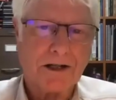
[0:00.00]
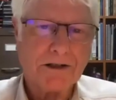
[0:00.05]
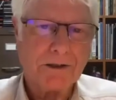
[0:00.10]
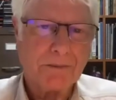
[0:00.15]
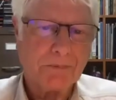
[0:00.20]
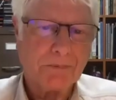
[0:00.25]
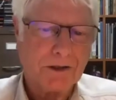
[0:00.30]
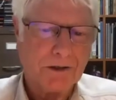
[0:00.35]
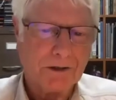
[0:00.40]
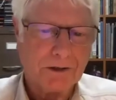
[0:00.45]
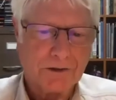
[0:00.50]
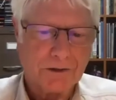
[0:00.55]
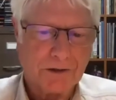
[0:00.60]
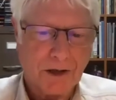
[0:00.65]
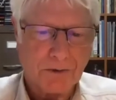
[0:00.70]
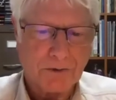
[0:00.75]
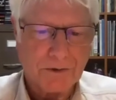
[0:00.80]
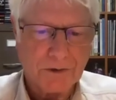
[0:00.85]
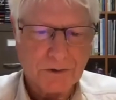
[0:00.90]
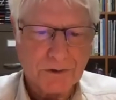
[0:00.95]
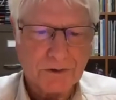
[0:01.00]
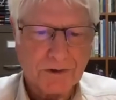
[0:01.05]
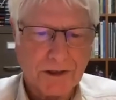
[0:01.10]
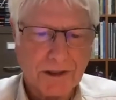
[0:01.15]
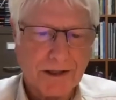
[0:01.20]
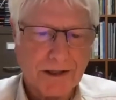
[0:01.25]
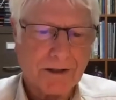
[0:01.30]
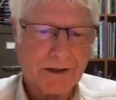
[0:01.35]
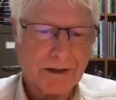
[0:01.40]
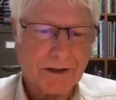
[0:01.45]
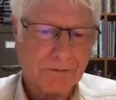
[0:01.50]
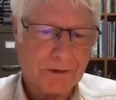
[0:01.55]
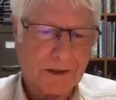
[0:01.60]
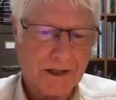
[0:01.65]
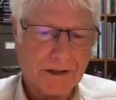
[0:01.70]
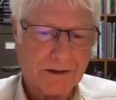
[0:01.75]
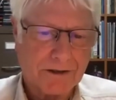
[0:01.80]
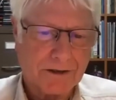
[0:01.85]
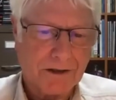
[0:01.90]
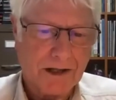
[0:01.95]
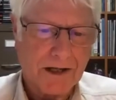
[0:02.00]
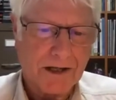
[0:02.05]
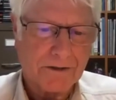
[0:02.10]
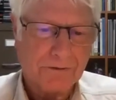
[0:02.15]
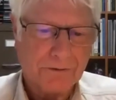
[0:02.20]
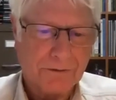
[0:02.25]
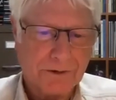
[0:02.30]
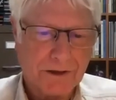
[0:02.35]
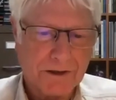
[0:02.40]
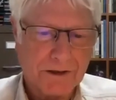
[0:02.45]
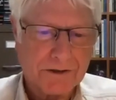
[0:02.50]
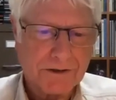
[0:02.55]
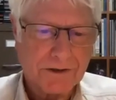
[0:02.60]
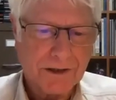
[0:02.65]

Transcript: I typically don't use a net. I've landed a lot of fish.